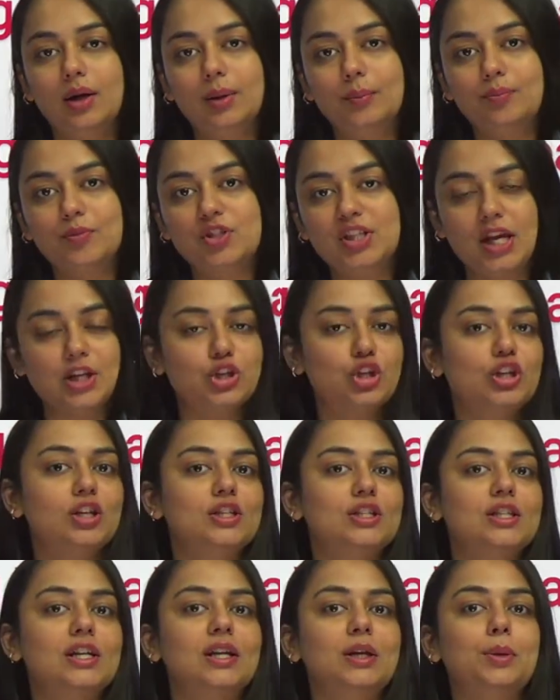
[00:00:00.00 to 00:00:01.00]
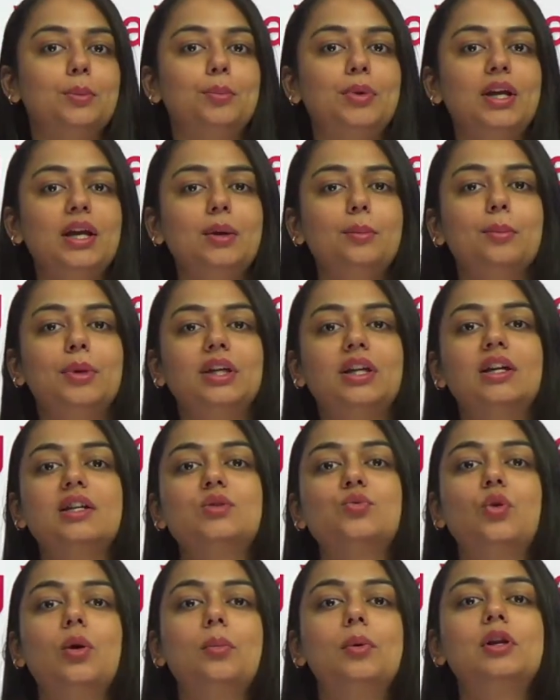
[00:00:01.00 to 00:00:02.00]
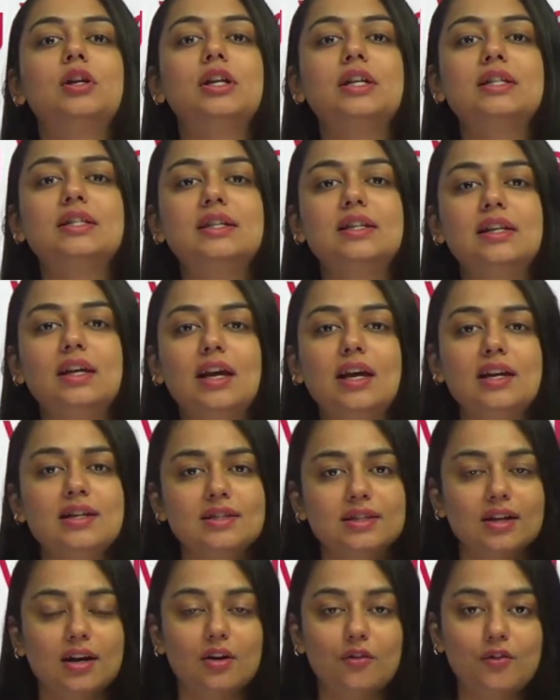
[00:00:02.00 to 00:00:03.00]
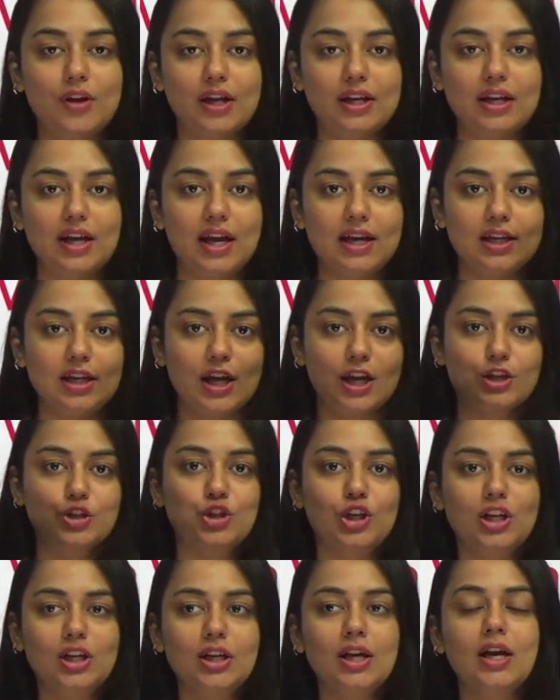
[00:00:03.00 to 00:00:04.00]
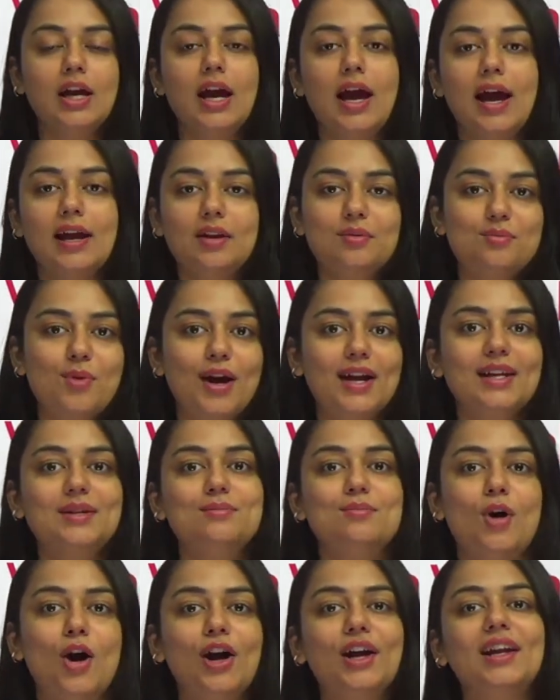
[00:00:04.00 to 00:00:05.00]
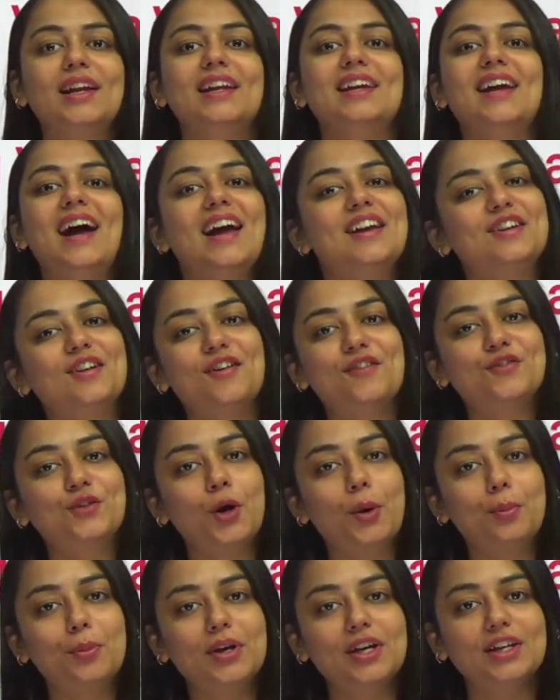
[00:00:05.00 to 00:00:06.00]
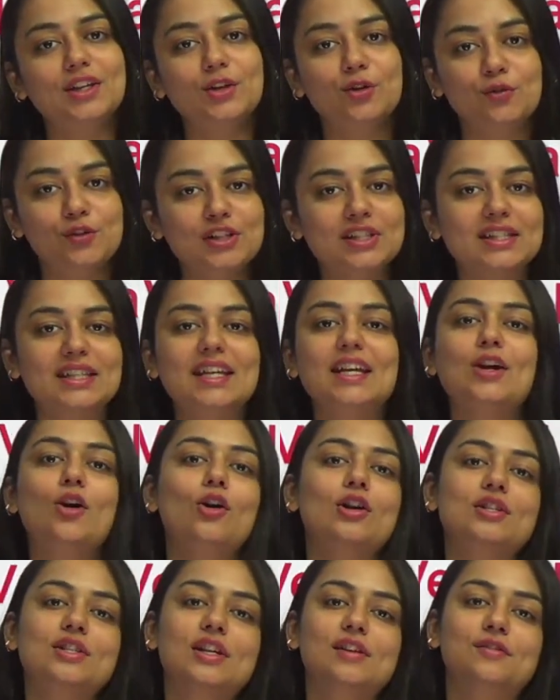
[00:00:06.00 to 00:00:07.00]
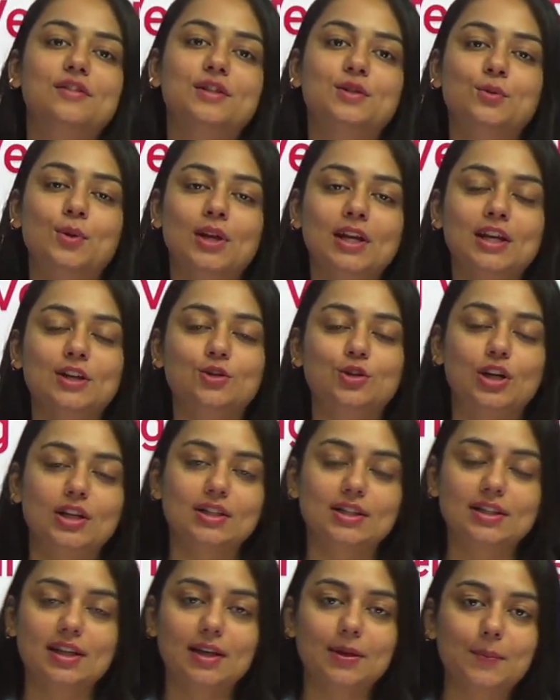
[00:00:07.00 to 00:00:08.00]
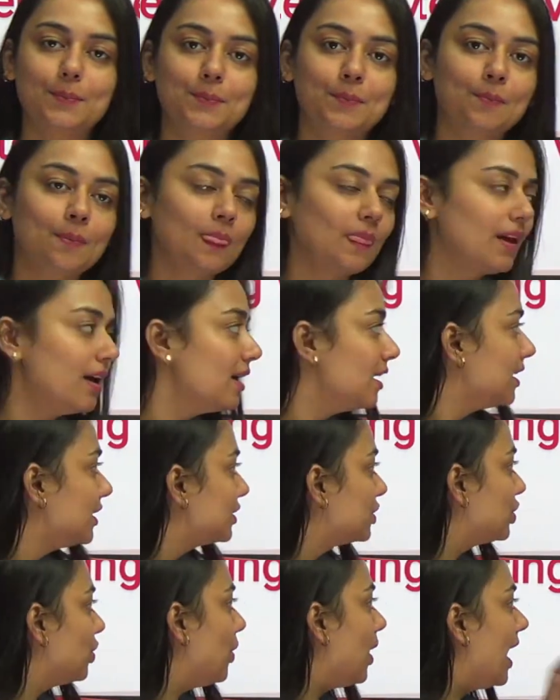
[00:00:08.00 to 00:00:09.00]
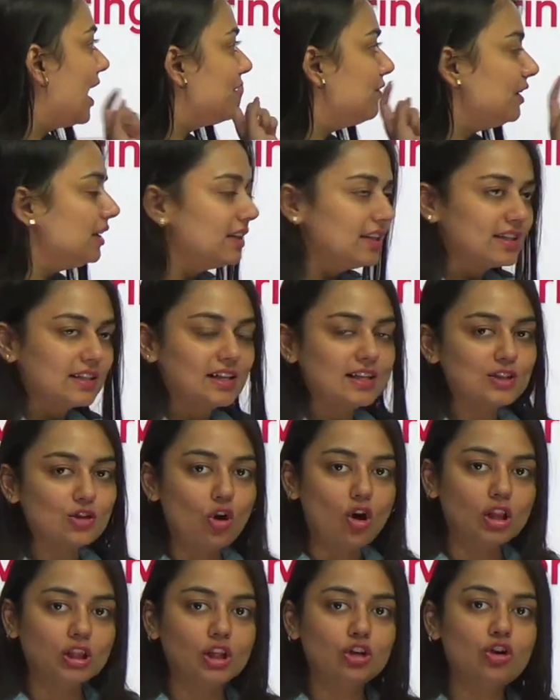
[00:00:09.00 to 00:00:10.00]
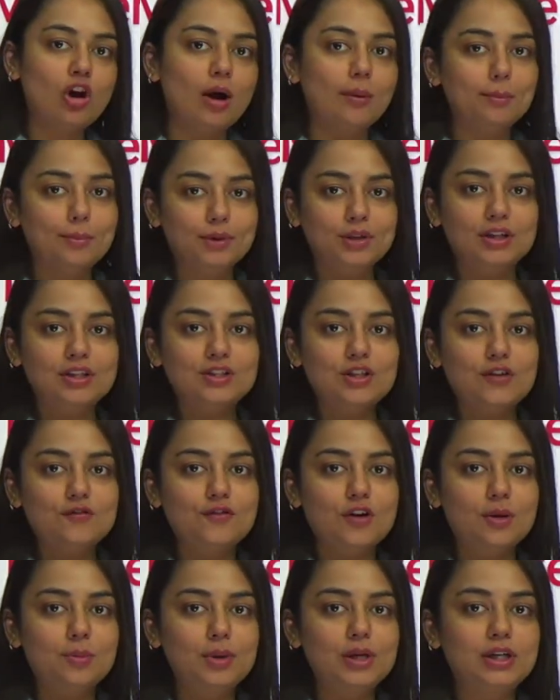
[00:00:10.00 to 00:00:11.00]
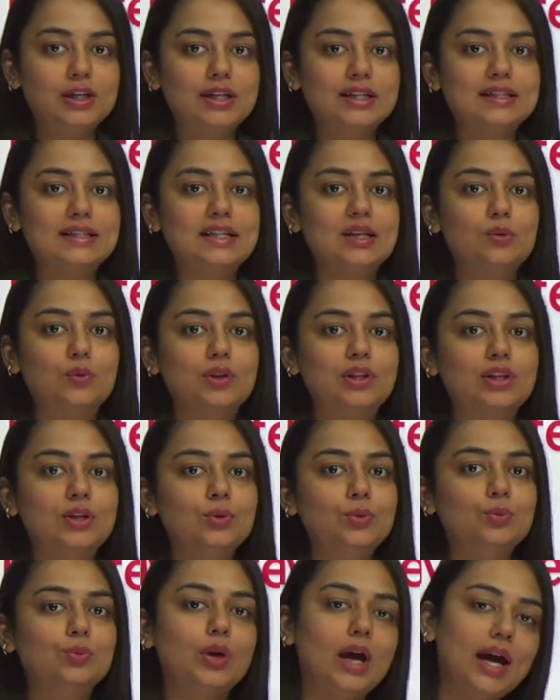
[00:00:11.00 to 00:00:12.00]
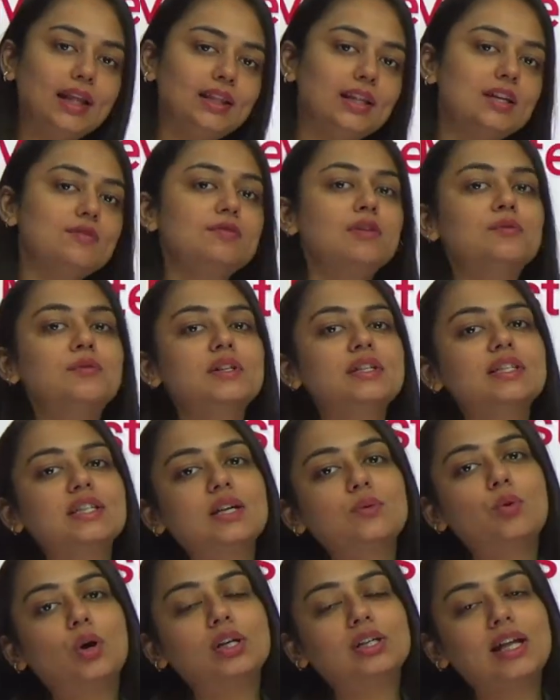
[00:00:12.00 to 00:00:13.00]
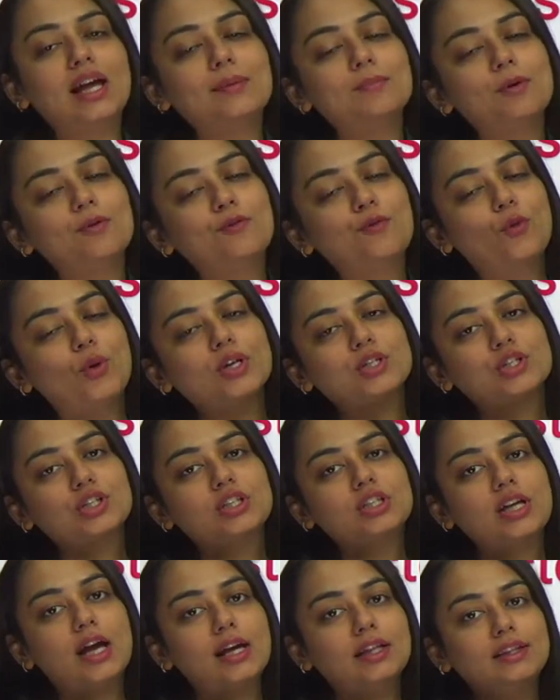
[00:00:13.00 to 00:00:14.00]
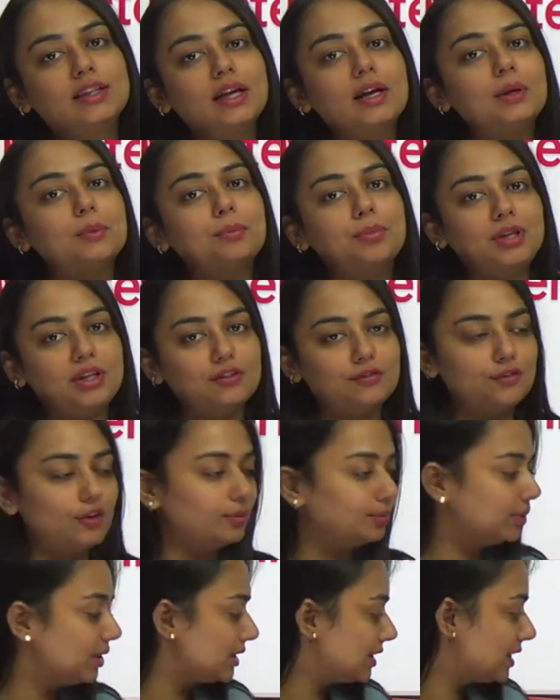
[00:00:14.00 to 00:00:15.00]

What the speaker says: session it's gonna be, because verbal reasoning is a very engaging and a mind-boggling kind of topic. You will see yourself, it's very interesting. So I will discuss all the components of verbal reasoning with you, and then we will see what type of question can there be from this